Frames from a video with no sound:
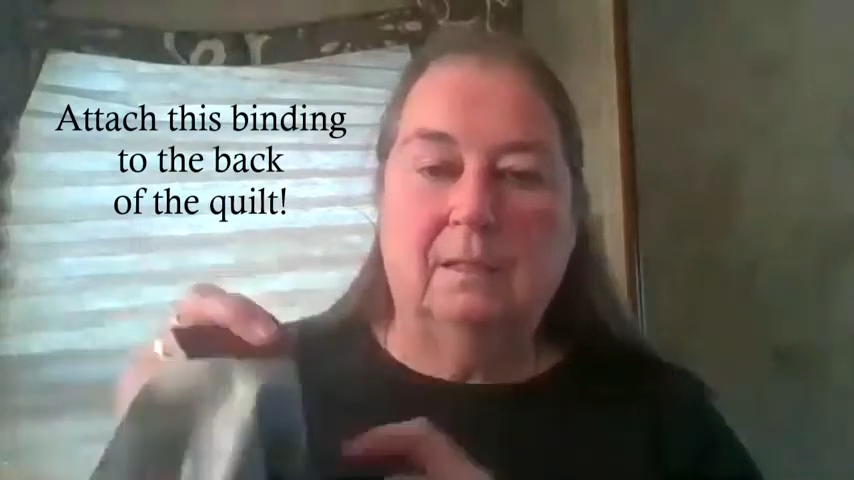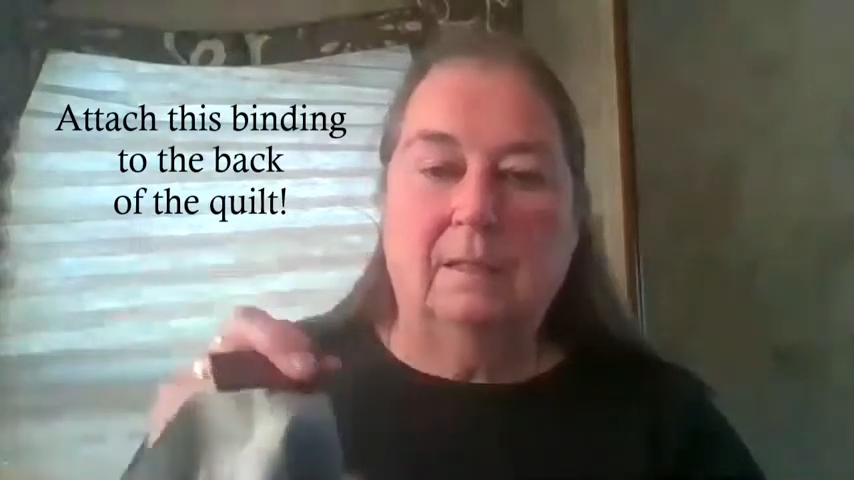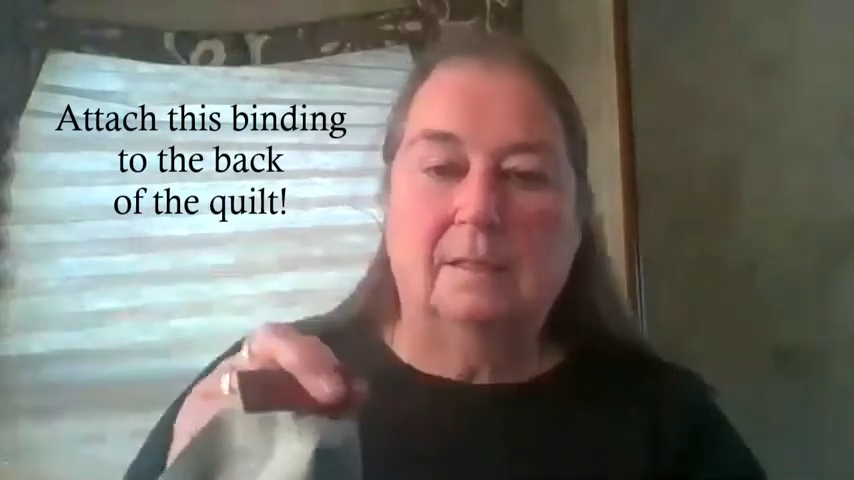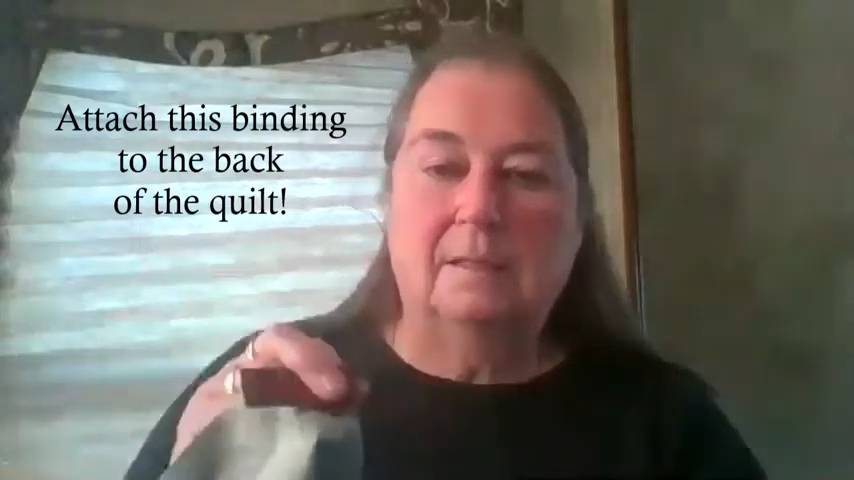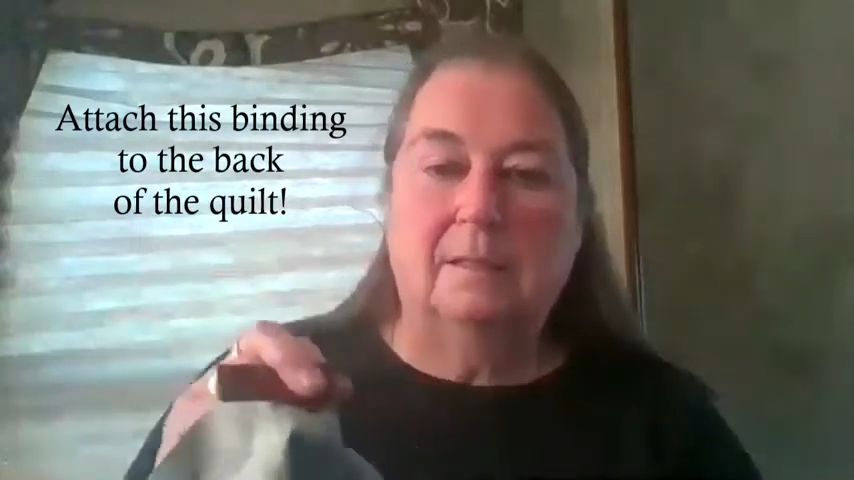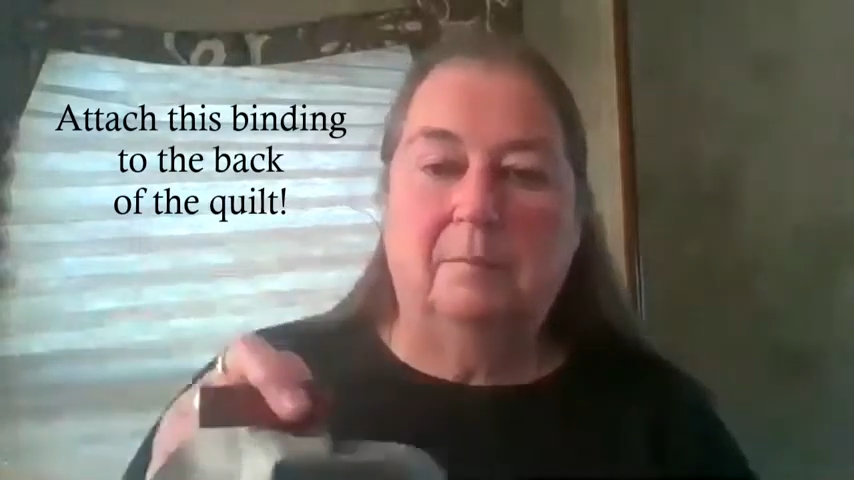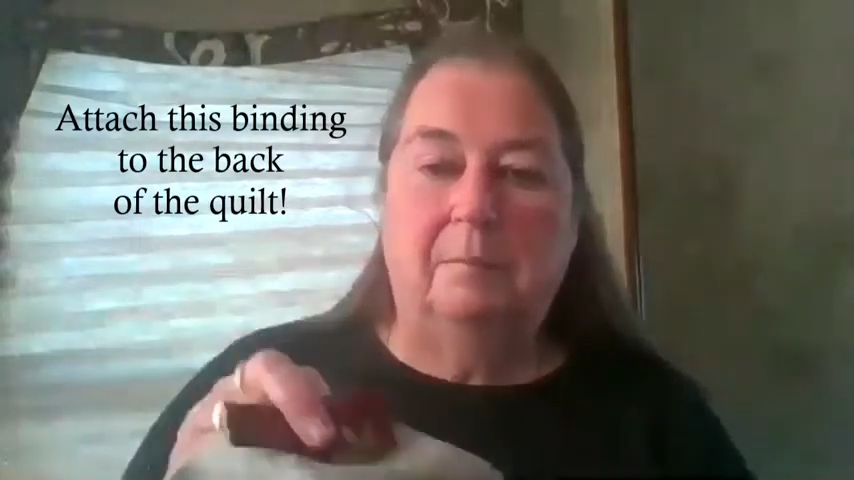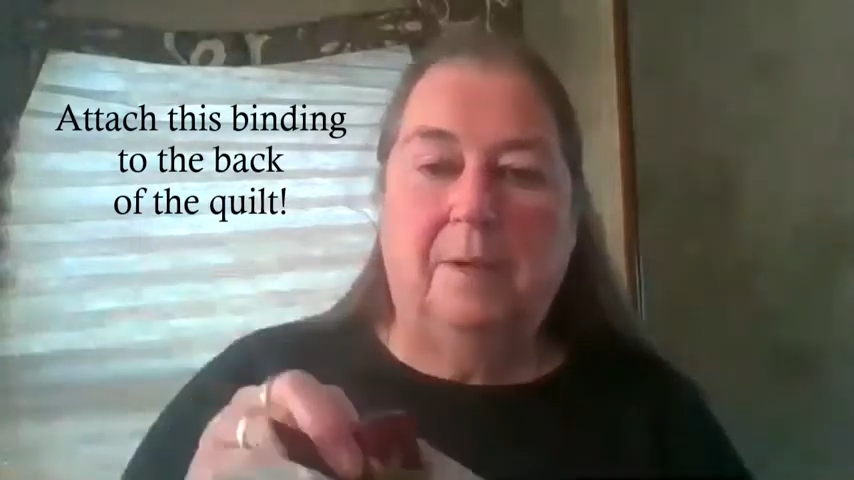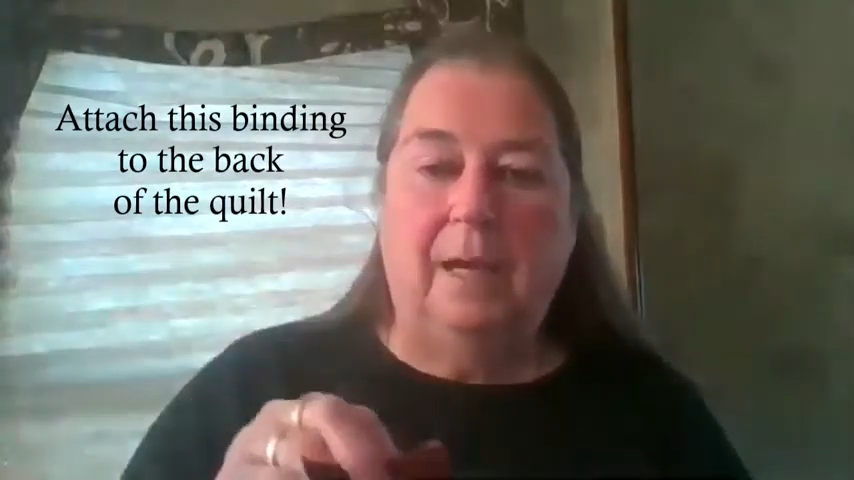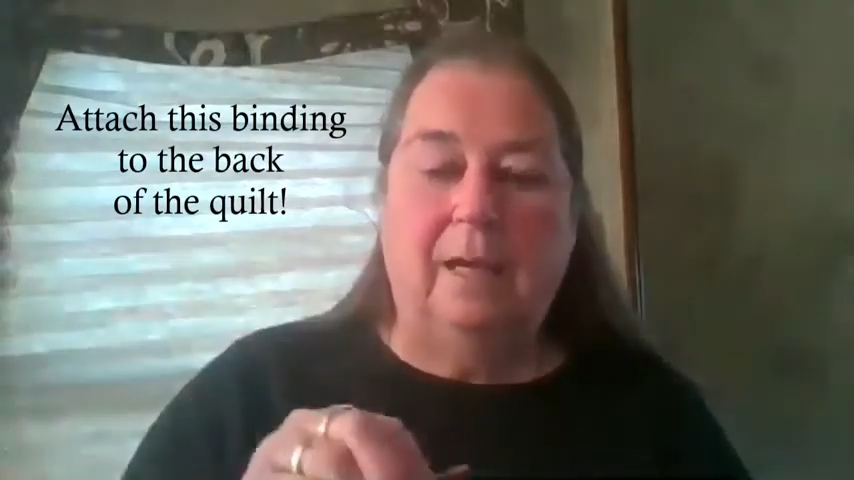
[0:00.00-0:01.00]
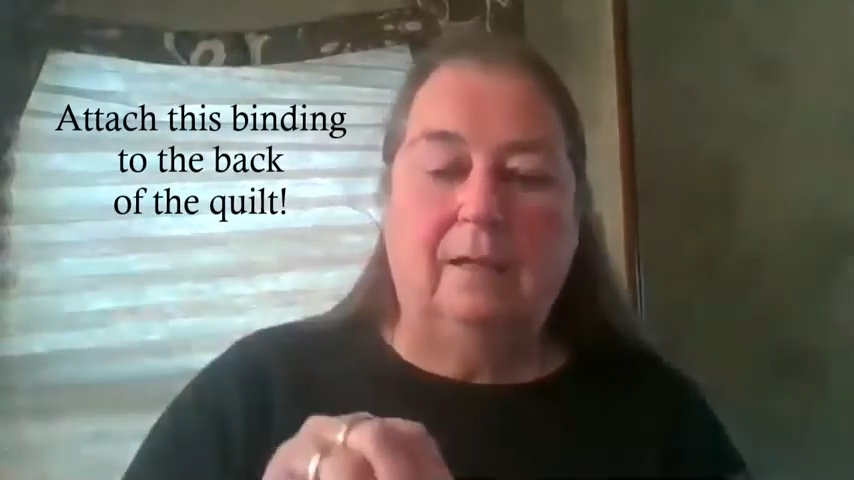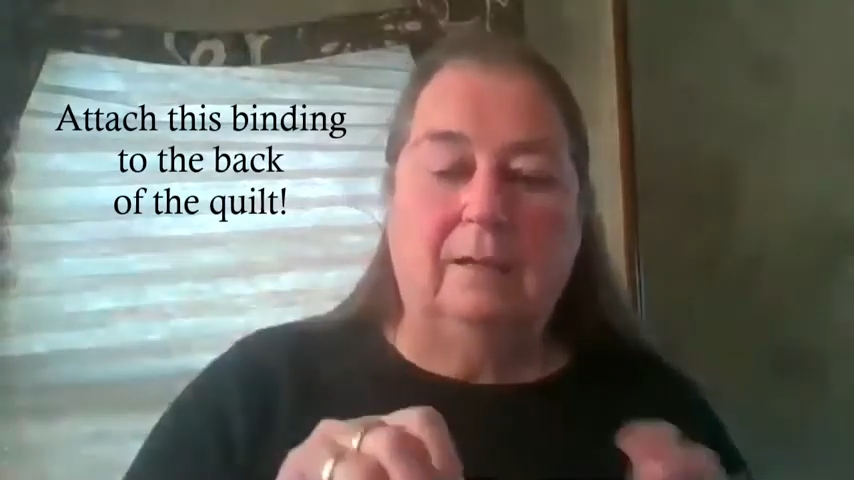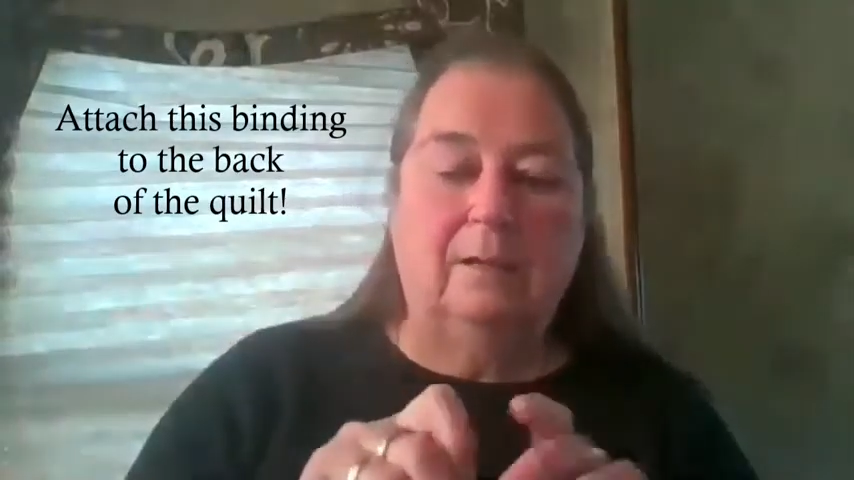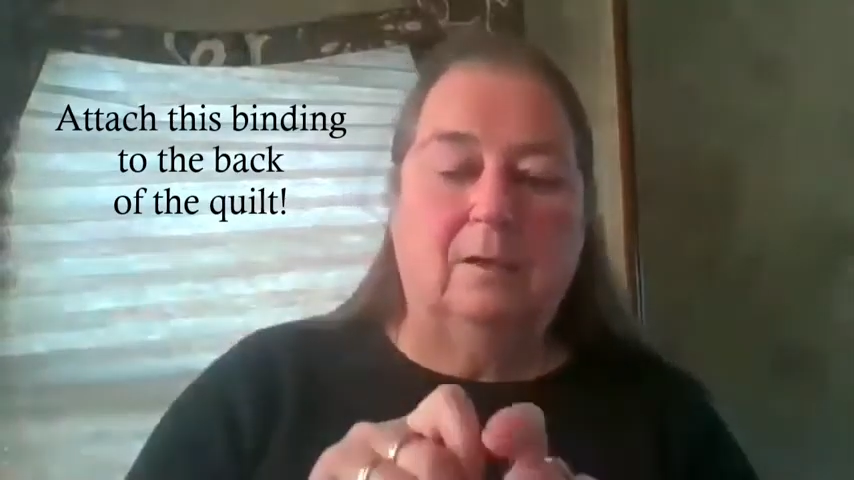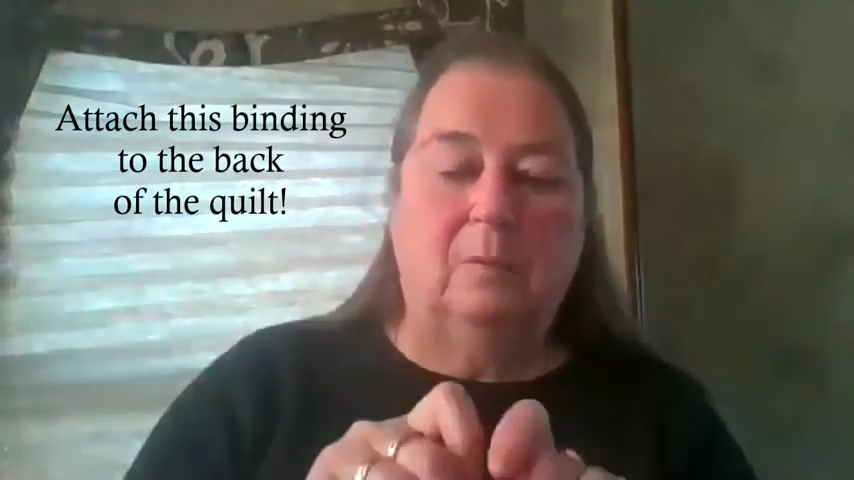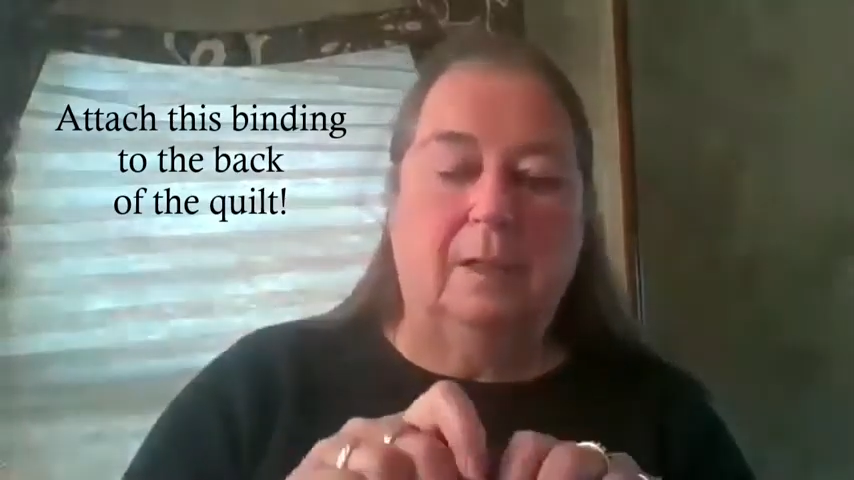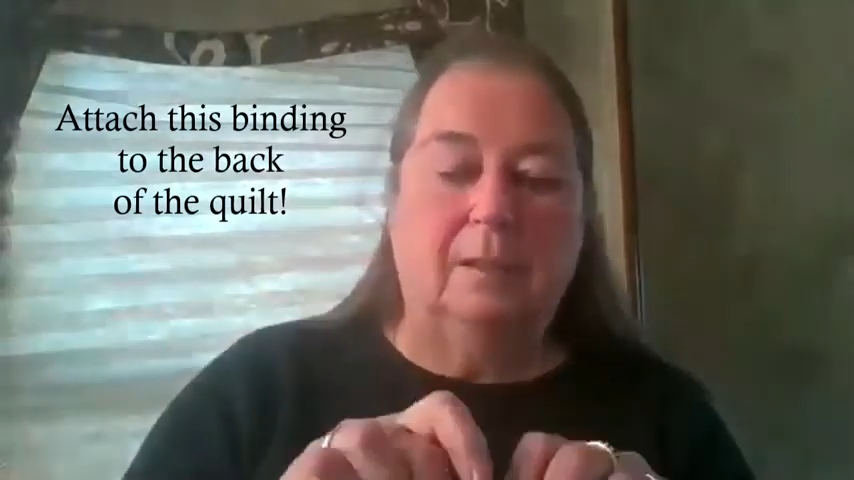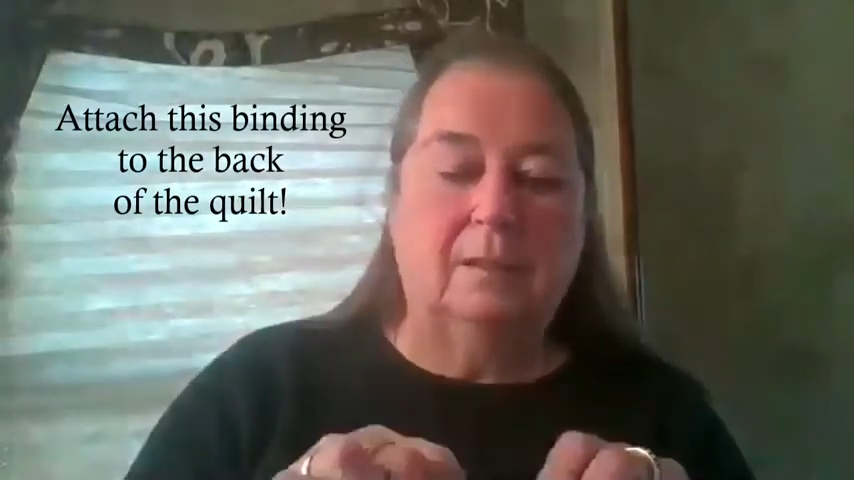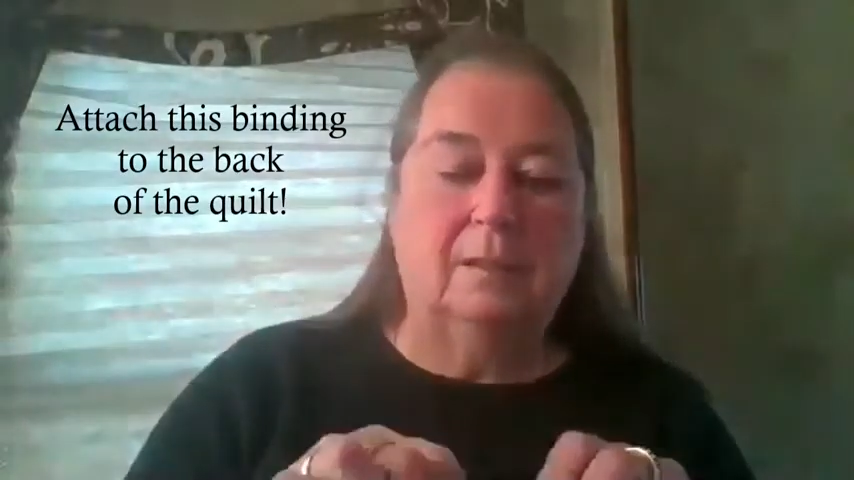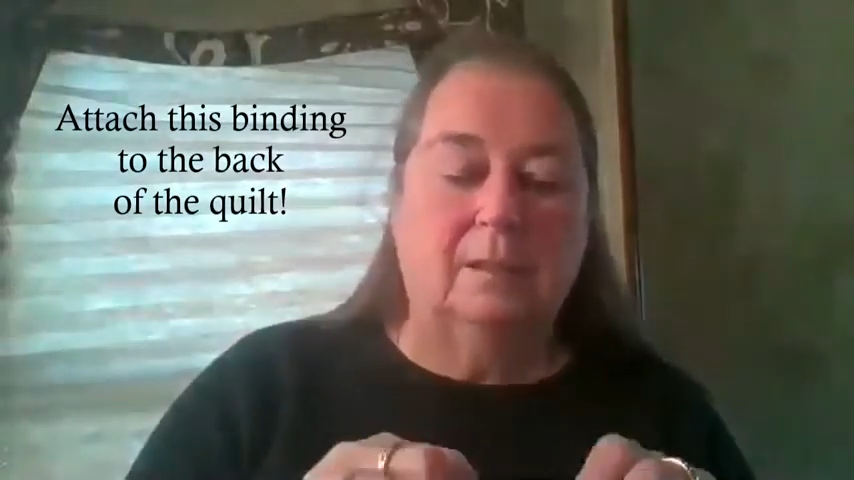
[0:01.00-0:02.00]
to the back of the quilt,